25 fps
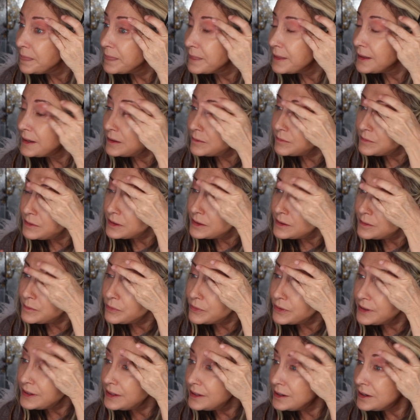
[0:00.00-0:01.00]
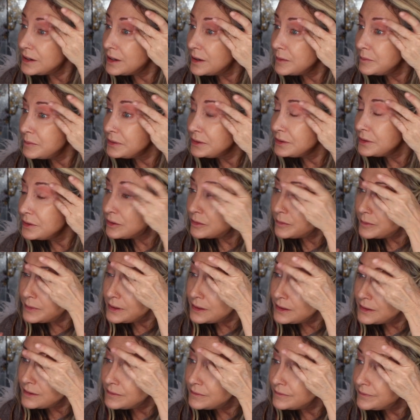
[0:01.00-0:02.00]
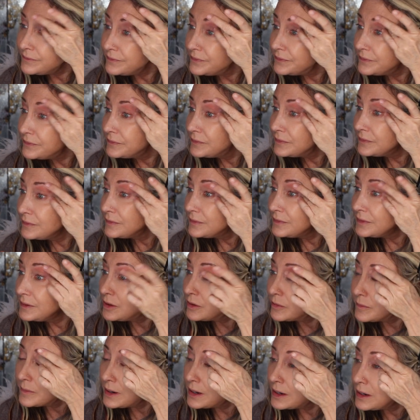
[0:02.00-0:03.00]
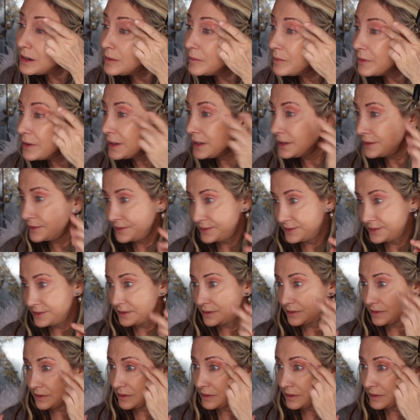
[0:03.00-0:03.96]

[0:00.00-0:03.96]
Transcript: Then I'm going to bring it up a little bit near my eyebrows.